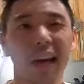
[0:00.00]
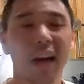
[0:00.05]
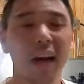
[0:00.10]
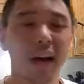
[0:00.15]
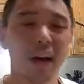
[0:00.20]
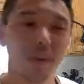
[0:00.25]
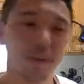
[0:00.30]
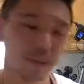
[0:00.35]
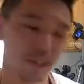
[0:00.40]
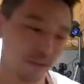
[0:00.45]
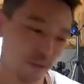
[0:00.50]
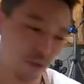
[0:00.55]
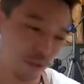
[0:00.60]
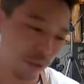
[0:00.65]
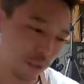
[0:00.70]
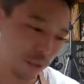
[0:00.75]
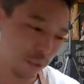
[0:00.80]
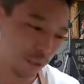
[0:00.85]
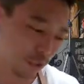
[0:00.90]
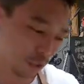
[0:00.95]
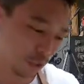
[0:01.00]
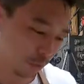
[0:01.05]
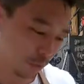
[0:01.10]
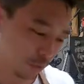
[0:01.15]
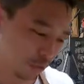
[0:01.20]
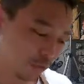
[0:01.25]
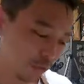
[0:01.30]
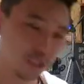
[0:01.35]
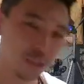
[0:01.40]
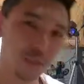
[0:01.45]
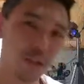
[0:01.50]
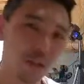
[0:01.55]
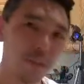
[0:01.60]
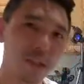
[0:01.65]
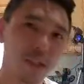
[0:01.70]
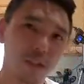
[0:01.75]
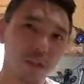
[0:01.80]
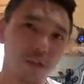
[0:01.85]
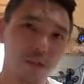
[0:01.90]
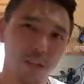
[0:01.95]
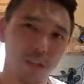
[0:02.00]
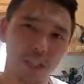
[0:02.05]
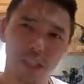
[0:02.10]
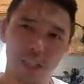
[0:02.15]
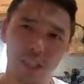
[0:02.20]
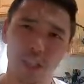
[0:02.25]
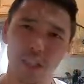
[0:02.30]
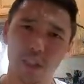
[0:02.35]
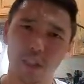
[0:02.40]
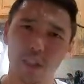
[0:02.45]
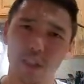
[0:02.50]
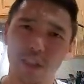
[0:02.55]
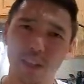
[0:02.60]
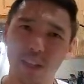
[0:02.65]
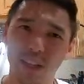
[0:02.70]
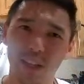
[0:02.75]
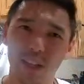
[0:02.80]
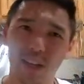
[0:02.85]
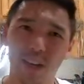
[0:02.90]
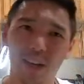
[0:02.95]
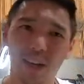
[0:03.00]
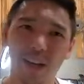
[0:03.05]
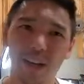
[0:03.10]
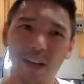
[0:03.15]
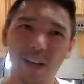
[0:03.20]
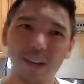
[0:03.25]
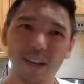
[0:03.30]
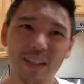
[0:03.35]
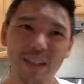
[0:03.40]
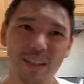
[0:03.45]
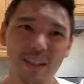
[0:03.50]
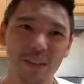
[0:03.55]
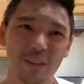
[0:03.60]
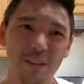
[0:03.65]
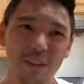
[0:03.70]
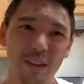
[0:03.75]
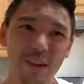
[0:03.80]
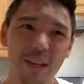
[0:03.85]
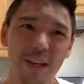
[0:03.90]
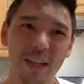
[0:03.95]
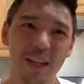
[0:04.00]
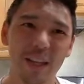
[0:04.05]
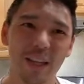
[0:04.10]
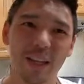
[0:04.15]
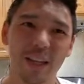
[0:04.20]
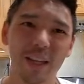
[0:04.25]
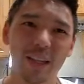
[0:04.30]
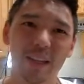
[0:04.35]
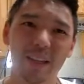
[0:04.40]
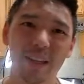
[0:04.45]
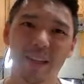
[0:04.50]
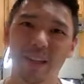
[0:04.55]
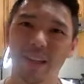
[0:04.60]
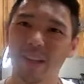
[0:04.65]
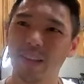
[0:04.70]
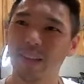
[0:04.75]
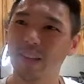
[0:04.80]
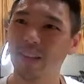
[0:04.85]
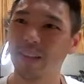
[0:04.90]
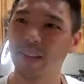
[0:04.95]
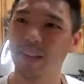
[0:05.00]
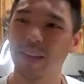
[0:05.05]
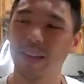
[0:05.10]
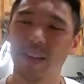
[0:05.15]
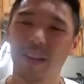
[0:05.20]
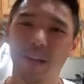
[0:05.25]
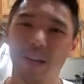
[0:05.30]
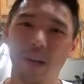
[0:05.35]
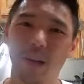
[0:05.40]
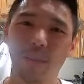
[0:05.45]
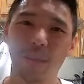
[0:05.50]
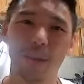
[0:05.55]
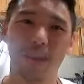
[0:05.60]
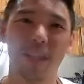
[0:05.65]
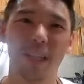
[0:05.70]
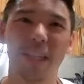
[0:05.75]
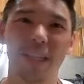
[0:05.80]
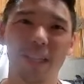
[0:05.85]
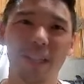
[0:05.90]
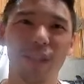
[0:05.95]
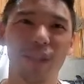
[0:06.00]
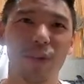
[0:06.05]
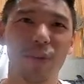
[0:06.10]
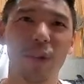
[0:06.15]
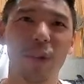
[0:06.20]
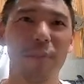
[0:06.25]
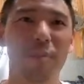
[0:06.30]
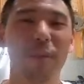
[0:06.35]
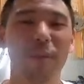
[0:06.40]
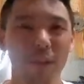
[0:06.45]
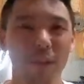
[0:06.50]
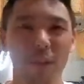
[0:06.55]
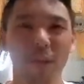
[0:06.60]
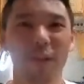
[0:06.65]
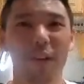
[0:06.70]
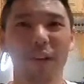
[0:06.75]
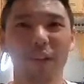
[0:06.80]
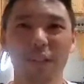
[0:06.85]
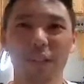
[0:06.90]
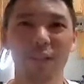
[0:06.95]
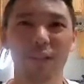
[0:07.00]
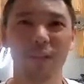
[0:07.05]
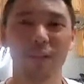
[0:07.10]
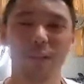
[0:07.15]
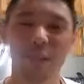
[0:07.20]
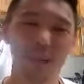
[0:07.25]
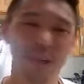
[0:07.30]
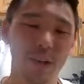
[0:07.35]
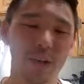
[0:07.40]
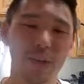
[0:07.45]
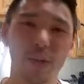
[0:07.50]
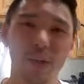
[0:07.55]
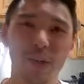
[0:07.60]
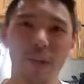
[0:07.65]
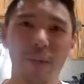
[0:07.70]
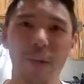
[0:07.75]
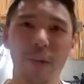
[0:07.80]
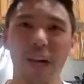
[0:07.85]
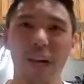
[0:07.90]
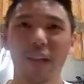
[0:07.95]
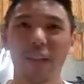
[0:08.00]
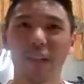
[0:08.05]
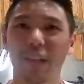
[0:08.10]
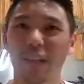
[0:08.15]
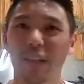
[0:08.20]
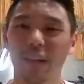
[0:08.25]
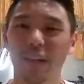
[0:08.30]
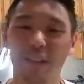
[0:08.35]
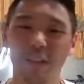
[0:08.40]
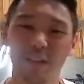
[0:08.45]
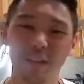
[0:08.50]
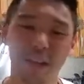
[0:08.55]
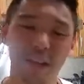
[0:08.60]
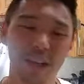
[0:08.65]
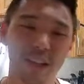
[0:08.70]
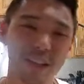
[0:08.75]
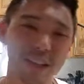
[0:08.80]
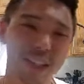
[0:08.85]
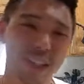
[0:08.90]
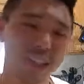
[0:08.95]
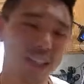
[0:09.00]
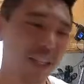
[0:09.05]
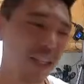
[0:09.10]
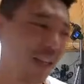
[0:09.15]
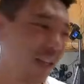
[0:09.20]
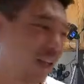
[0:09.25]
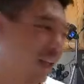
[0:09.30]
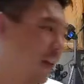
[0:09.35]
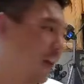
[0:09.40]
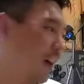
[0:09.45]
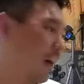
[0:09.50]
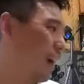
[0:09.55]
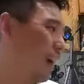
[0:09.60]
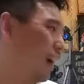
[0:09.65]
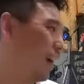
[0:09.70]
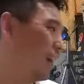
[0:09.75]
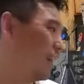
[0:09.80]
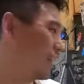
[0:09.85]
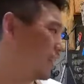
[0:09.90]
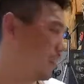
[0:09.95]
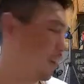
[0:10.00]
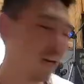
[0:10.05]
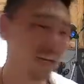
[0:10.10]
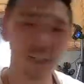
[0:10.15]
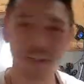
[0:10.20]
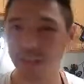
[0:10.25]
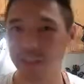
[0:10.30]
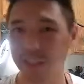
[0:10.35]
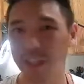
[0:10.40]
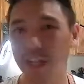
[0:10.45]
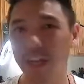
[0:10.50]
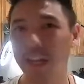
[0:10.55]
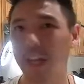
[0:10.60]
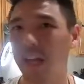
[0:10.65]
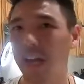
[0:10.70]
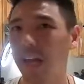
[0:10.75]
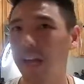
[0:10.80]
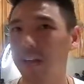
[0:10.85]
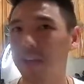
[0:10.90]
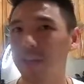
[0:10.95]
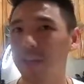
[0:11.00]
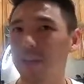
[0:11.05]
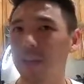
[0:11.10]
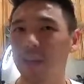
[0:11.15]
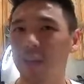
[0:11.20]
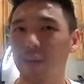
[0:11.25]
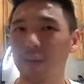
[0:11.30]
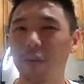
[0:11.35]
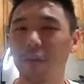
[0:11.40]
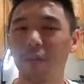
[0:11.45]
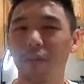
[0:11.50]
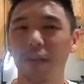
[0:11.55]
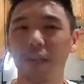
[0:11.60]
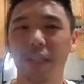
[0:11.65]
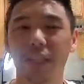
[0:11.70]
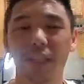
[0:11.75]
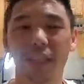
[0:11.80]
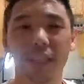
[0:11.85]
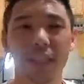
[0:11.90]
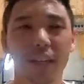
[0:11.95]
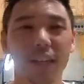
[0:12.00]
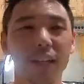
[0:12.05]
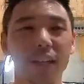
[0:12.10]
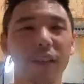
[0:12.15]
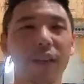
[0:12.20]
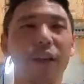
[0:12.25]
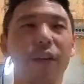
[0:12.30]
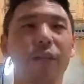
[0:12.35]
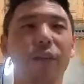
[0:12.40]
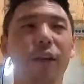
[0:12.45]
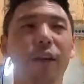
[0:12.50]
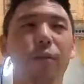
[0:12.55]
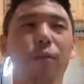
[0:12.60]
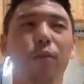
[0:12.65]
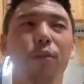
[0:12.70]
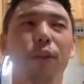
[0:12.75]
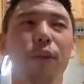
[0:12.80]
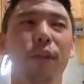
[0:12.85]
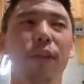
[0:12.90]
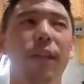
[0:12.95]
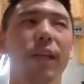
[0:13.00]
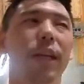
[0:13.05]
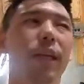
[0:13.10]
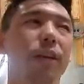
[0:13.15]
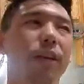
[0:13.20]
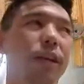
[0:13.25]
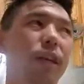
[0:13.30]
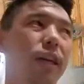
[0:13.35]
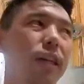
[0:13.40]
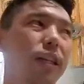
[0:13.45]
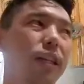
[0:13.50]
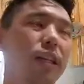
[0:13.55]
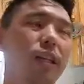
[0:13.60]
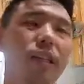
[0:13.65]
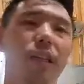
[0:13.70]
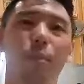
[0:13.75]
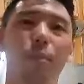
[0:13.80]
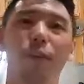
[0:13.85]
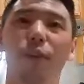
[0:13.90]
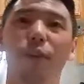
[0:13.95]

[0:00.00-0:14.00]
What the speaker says: which I've always been super nervous about because fried chicken is a very like protected terrain. People are very territorial about how they fry their chicken. So I took a shot at how to do that Korean fried chicken. I don't know if I really nailed it. I did a tempura